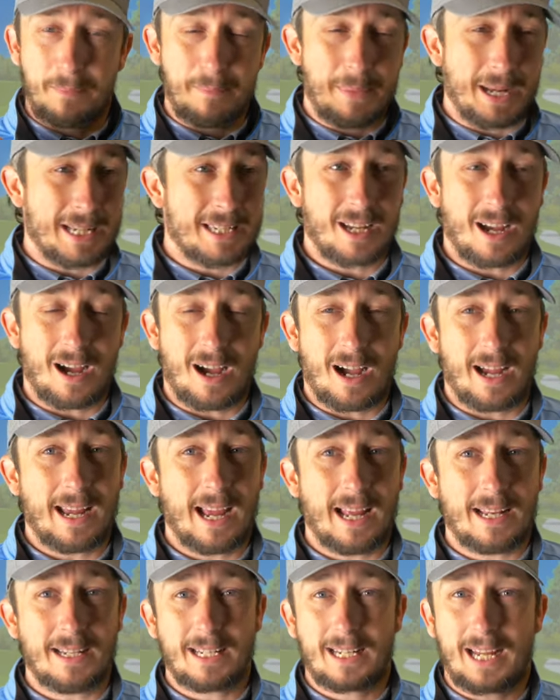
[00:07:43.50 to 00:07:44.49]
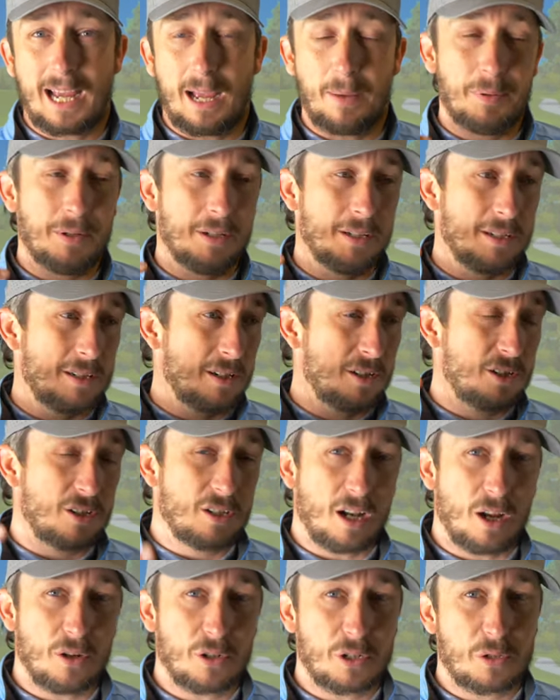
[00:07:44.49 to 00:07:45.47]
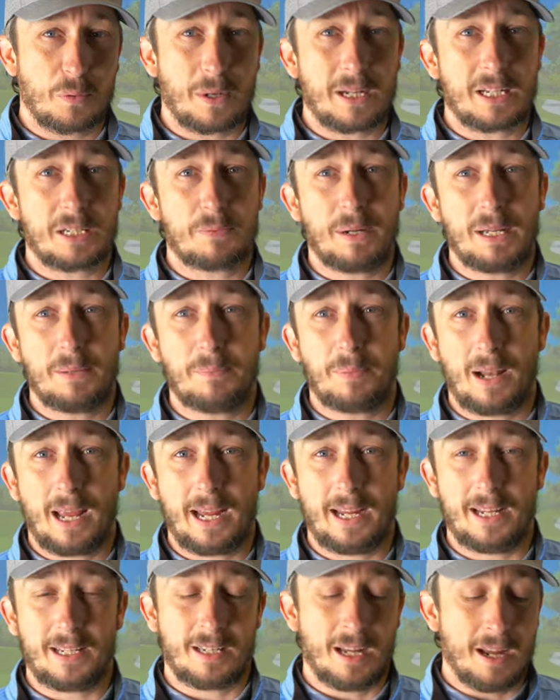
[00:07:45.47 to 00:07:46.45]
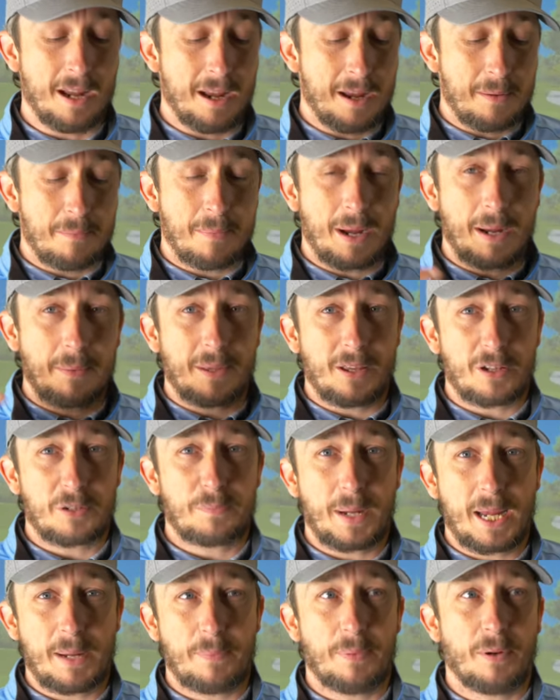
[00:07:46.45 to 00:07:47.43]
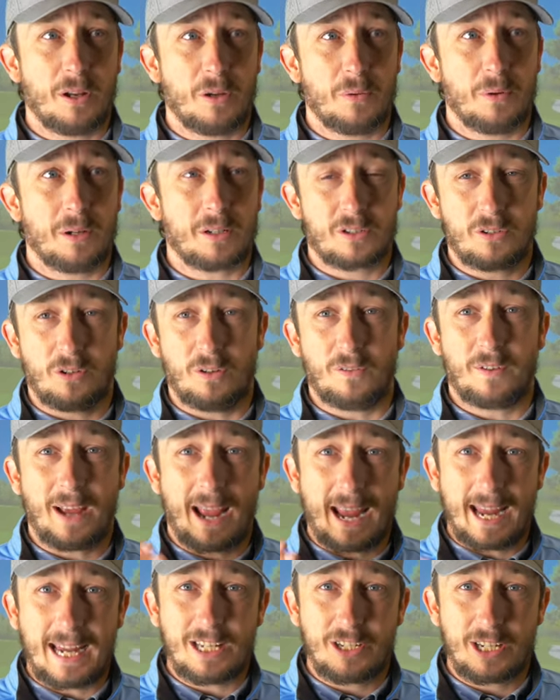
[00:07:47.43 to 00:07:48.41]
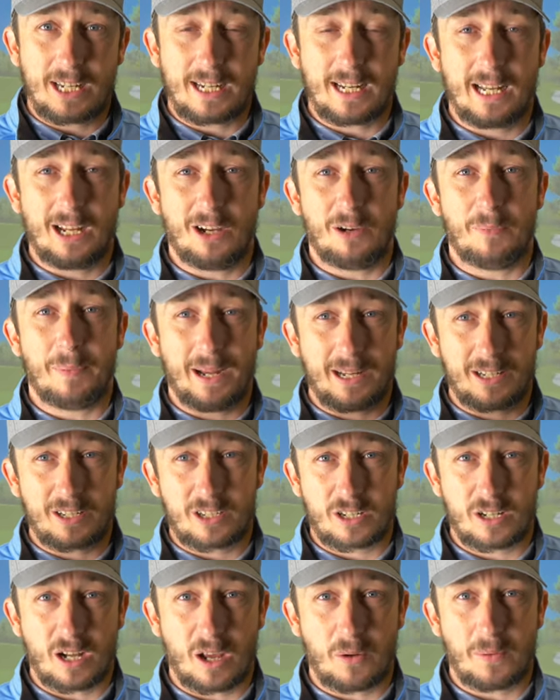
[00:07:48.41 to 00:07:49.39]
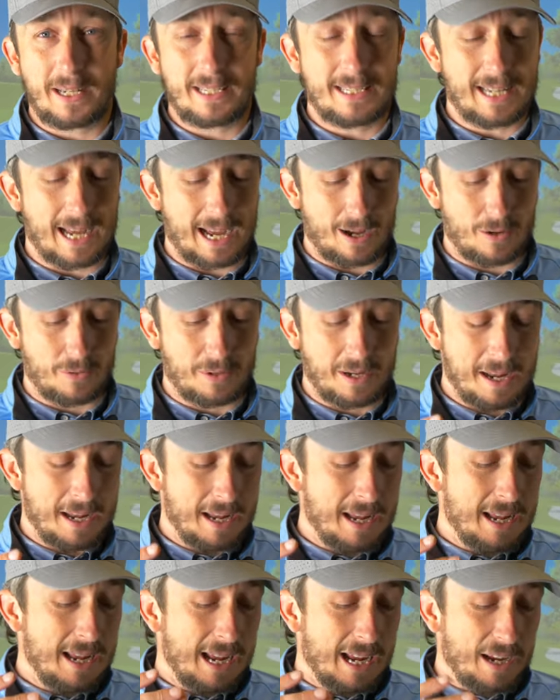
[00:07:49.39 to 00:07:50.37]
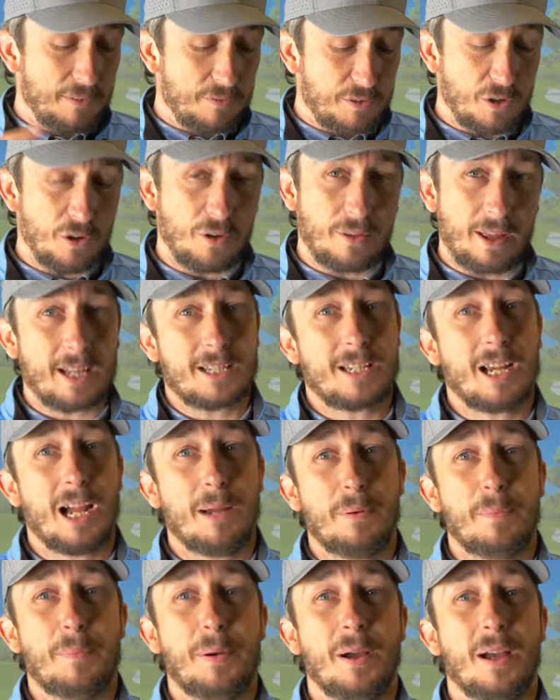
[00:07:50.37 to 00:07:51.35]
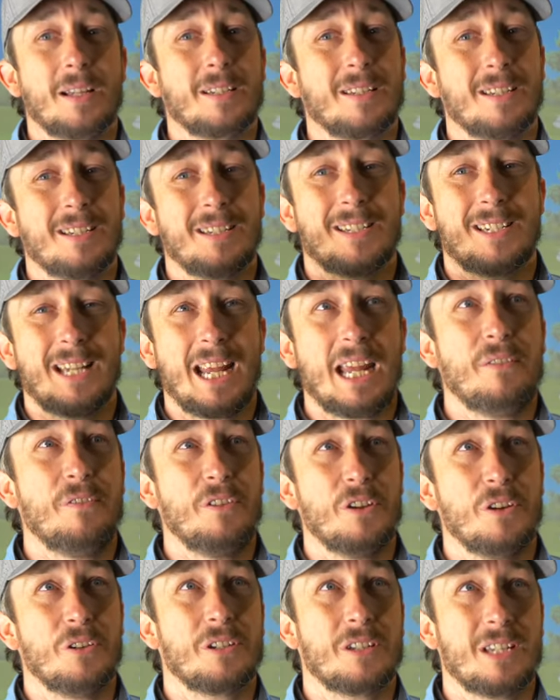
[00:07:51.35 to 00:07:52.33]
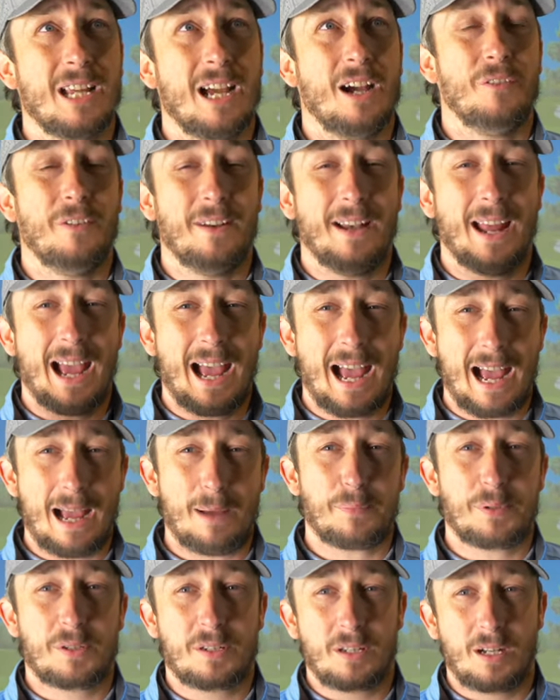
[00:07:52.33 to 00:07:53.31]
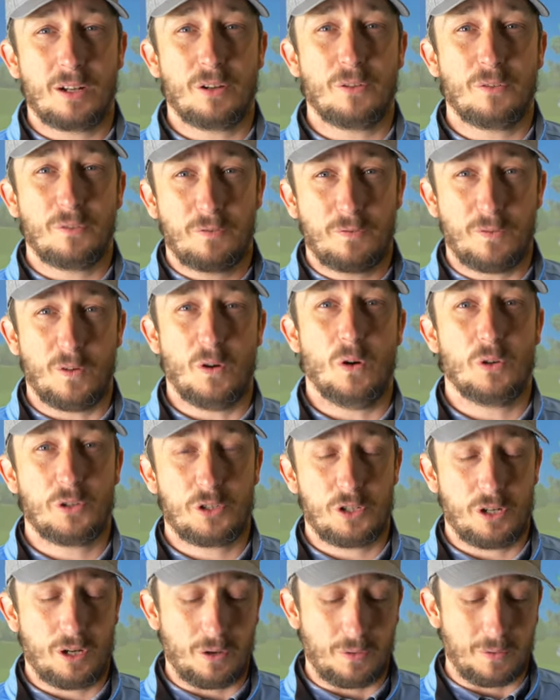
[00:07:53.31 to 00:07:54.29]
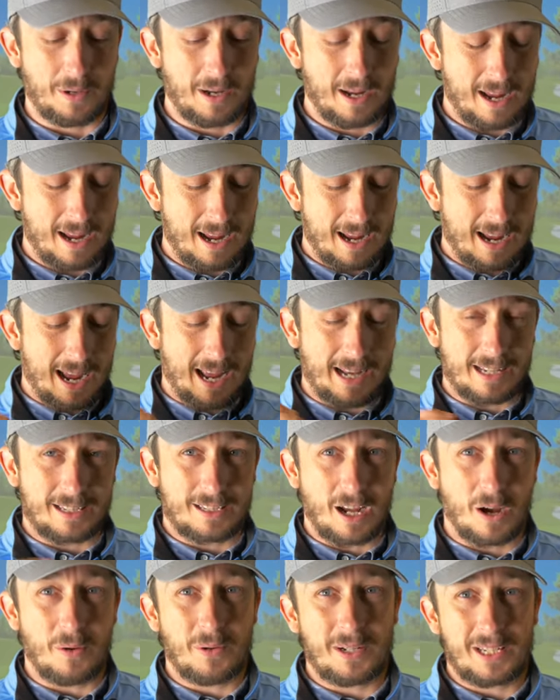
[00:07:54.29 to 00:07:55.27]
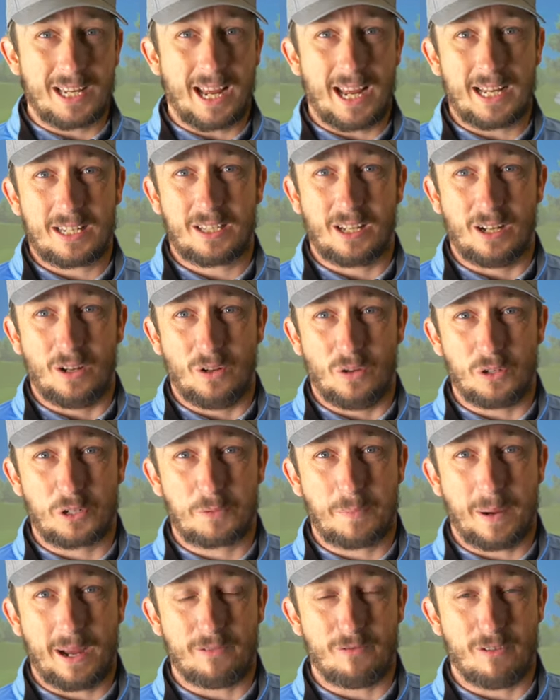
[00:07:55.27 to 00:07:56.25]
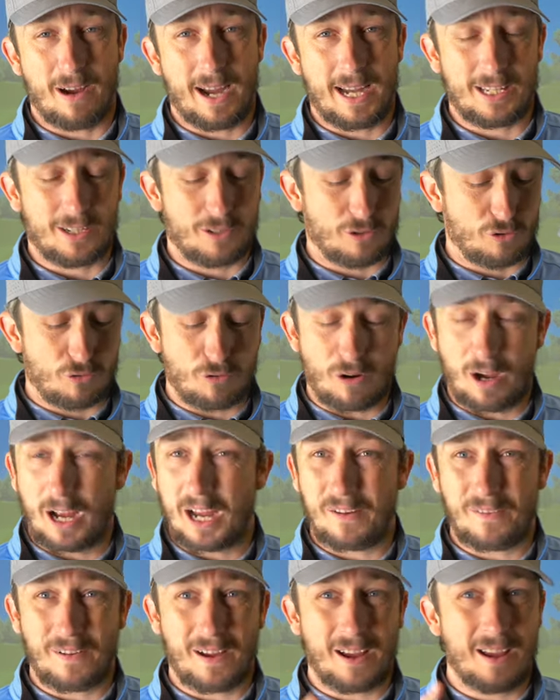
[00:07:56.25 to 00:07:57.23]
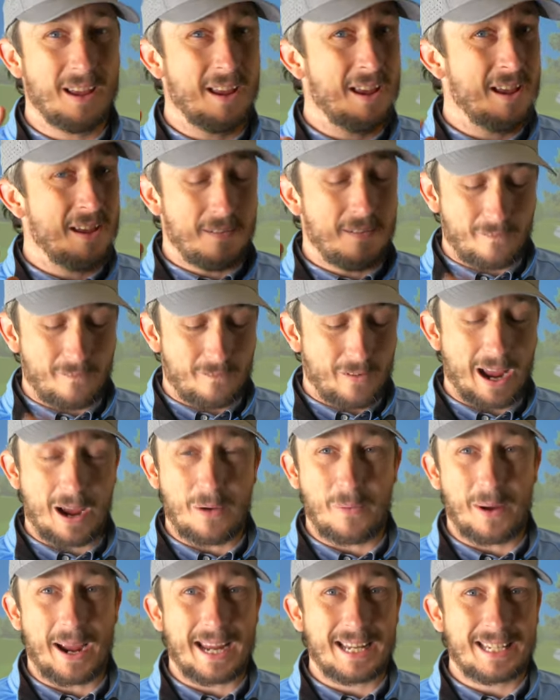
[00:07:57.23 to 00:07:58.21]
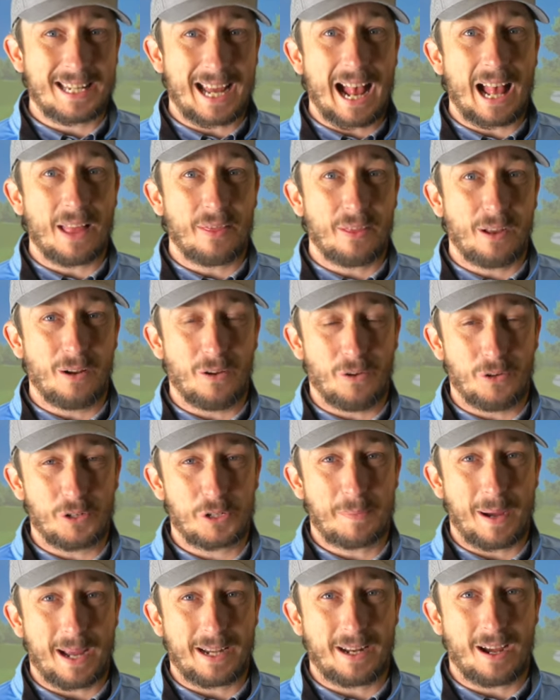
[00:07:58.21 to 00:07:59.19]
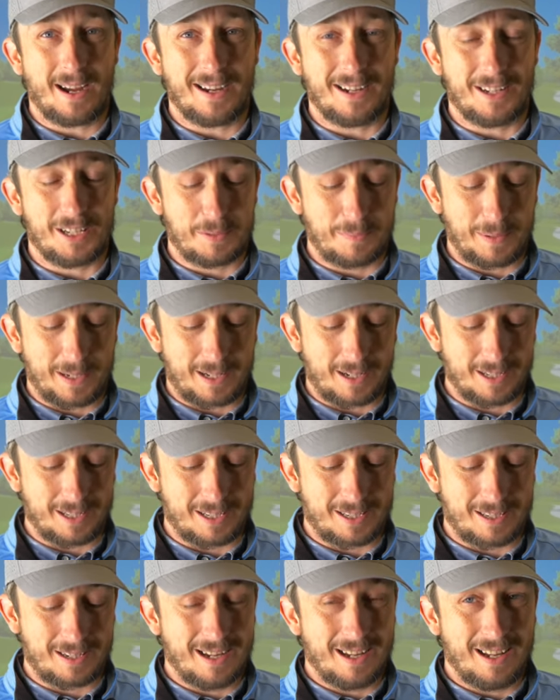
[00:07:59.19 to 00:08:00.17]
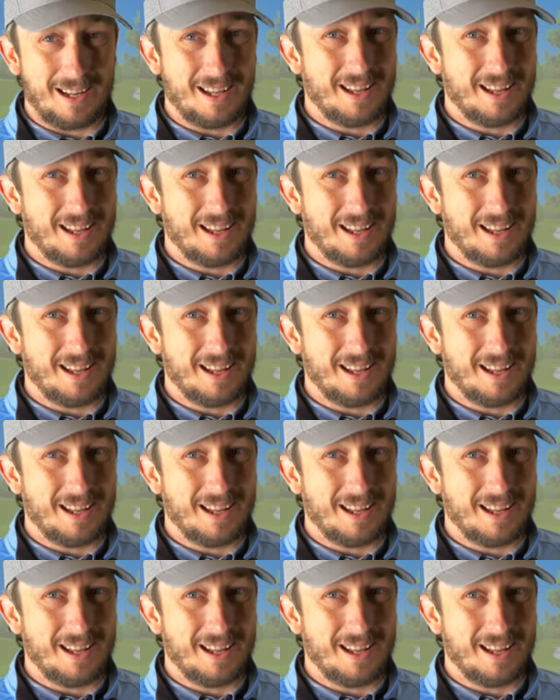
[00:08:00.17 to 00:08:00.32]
mid to high handicappers, slow swing speed players, maybe those people who are sort of aging a little bit and slowing down. If you're that type of person, save yourself an absolute fortune and go and test the launch pad range, driver, fairways, and the launch pad irons, because